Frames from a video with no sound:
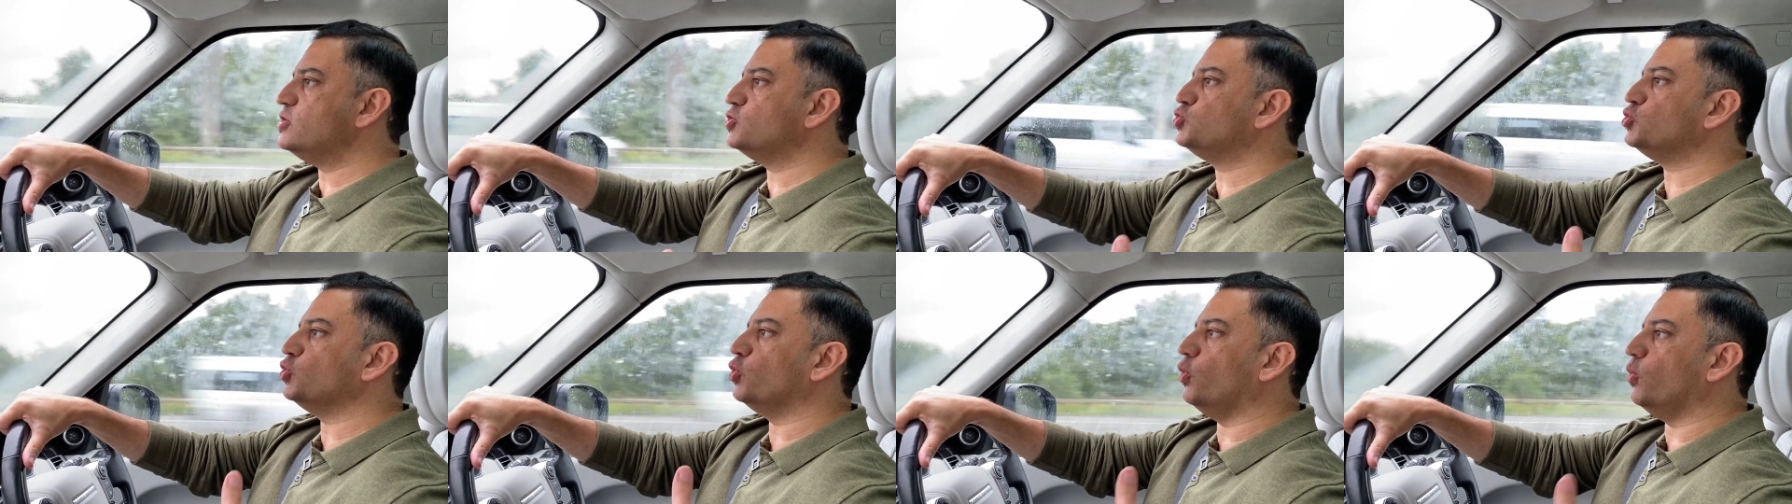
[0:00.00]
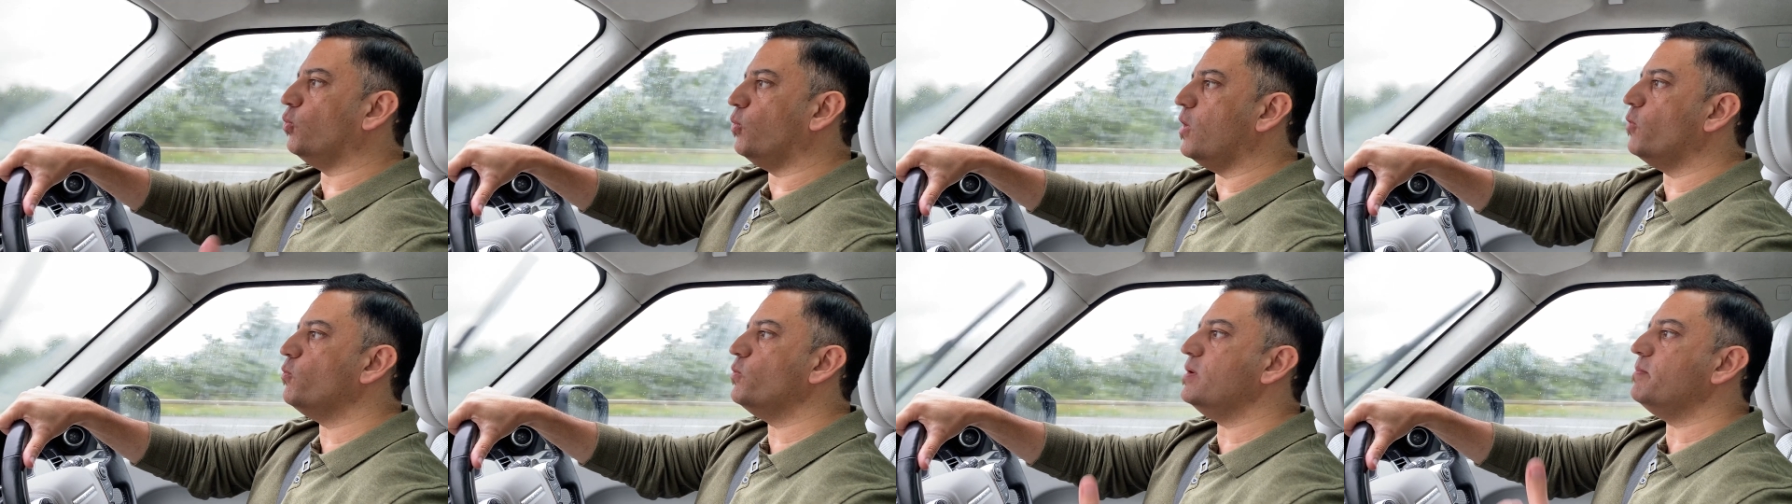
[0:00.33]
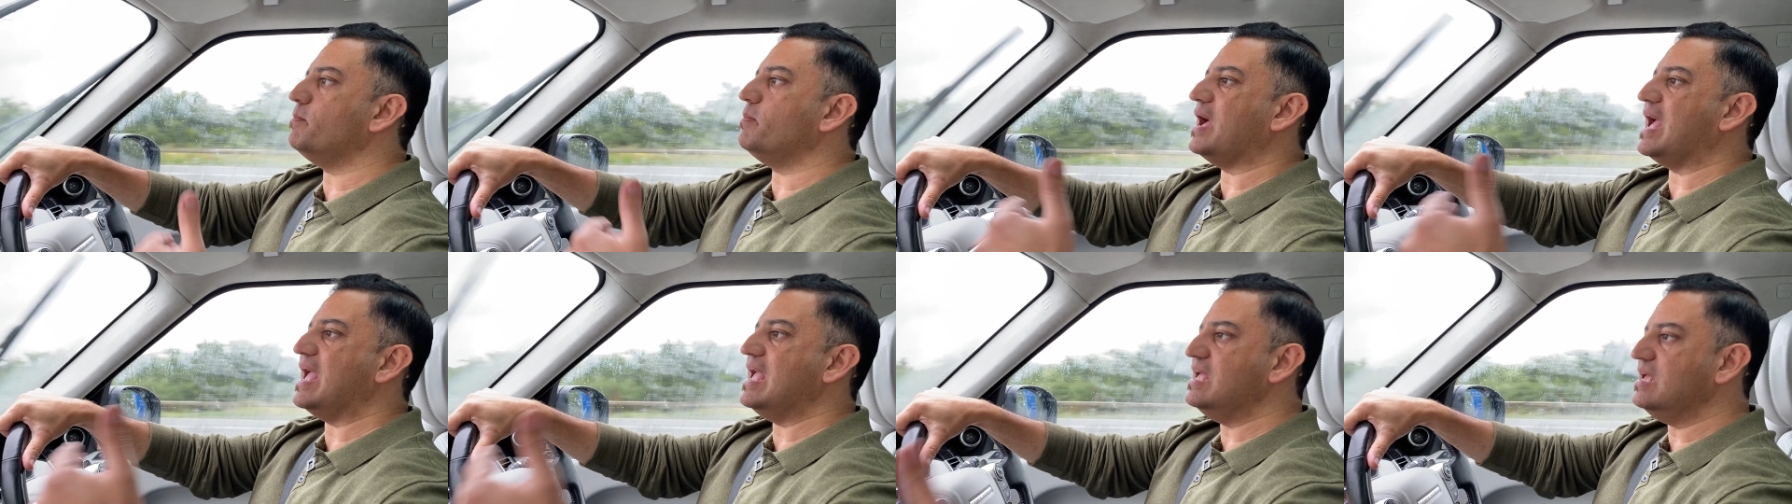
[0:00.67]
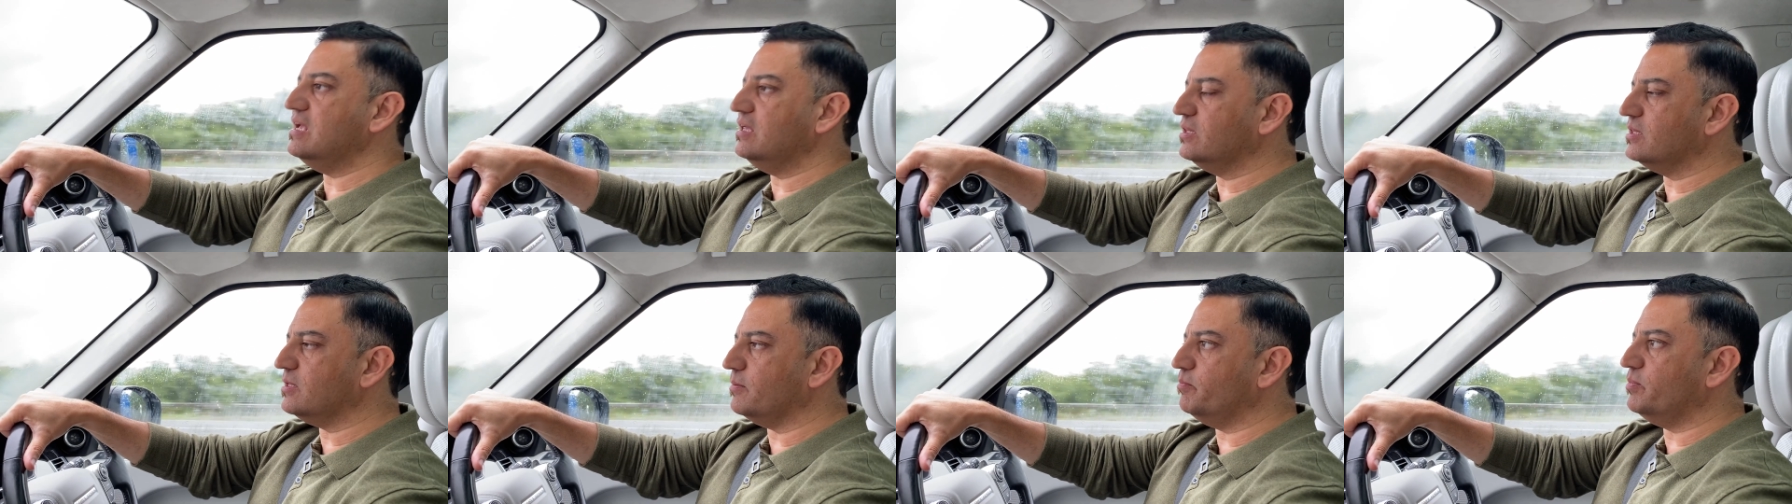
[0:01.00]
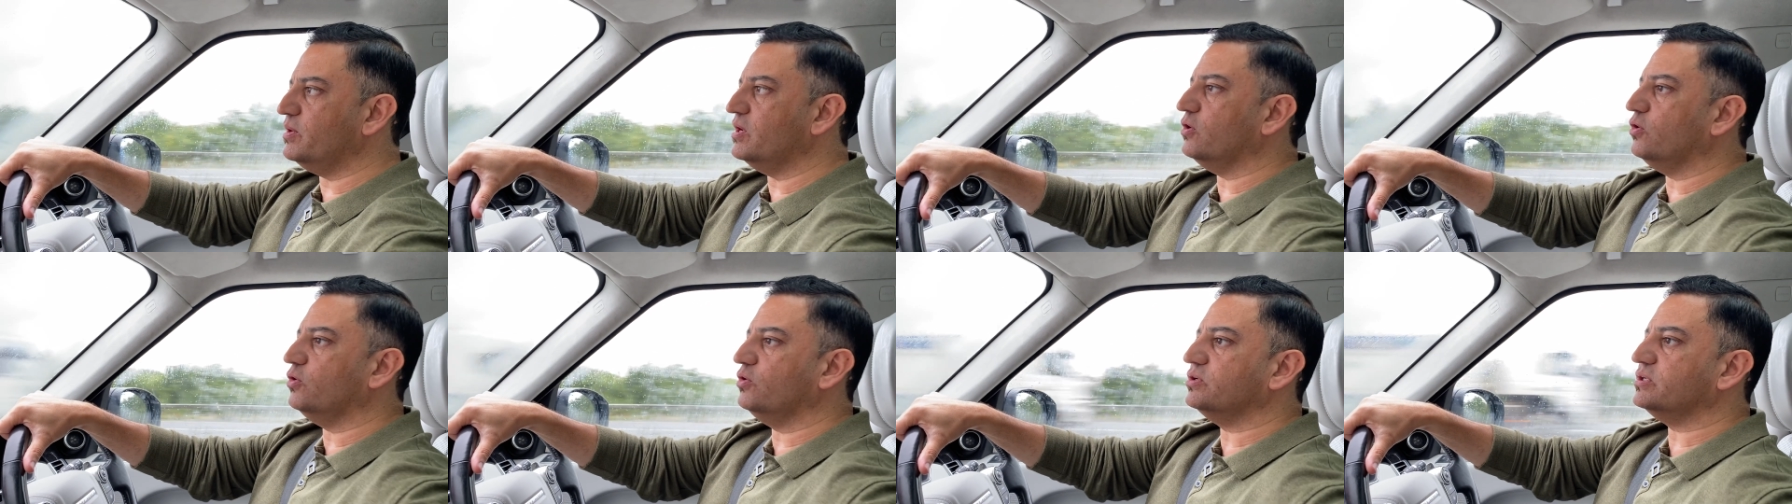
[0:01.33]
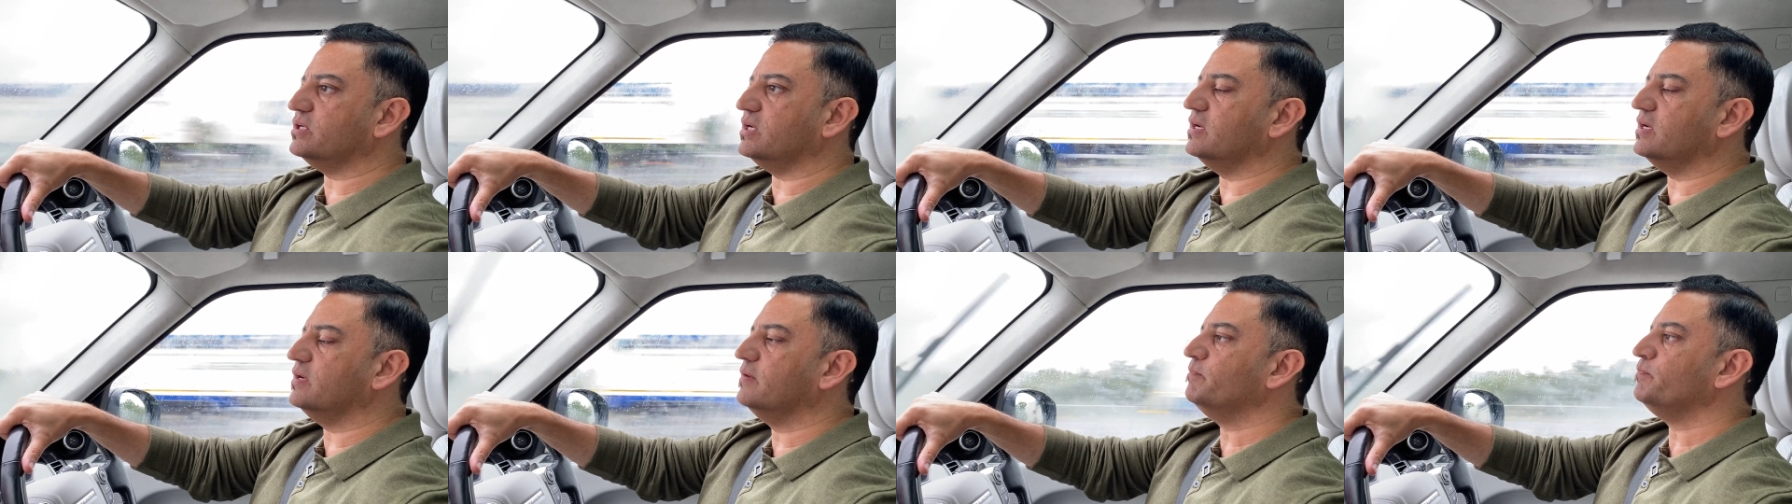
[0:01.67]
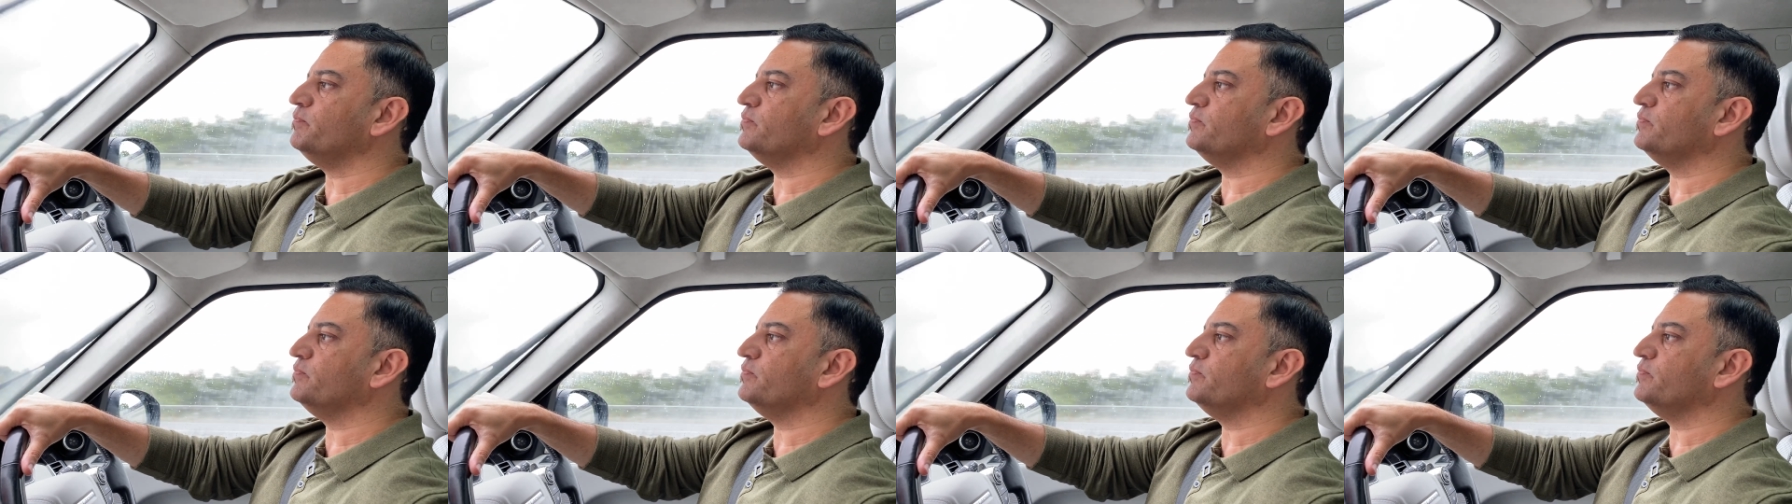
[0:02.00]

sure what we're paying the builder